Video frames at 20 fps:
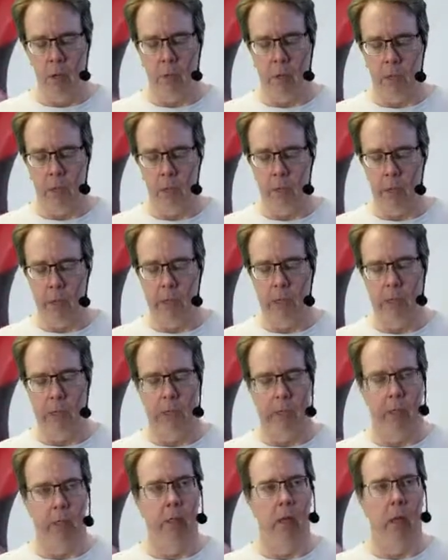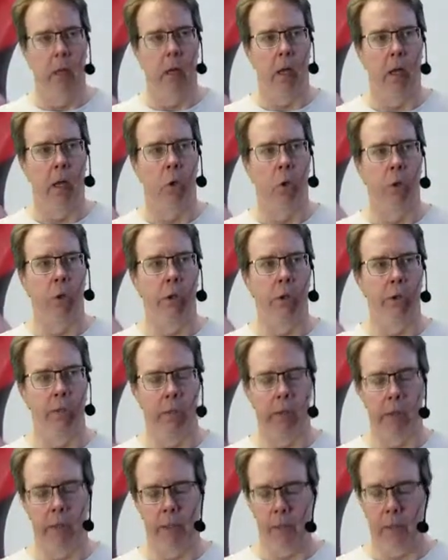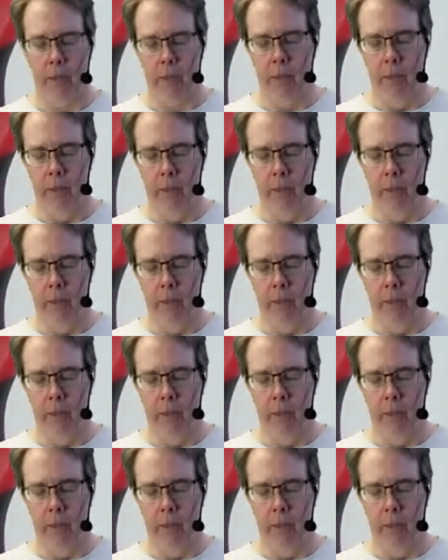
by really uh, uh, coarse threads,